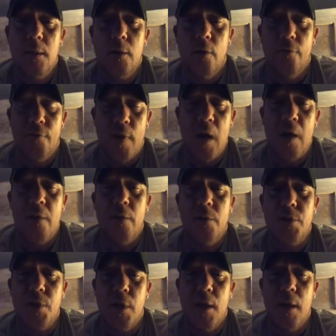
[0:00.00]
her father
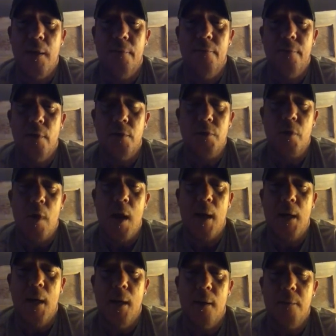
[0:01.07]
should have first
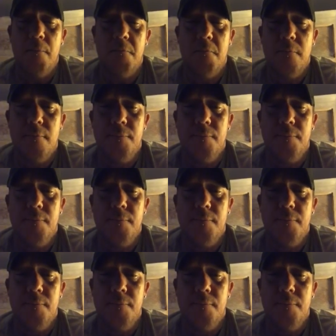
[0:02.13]
crack at him,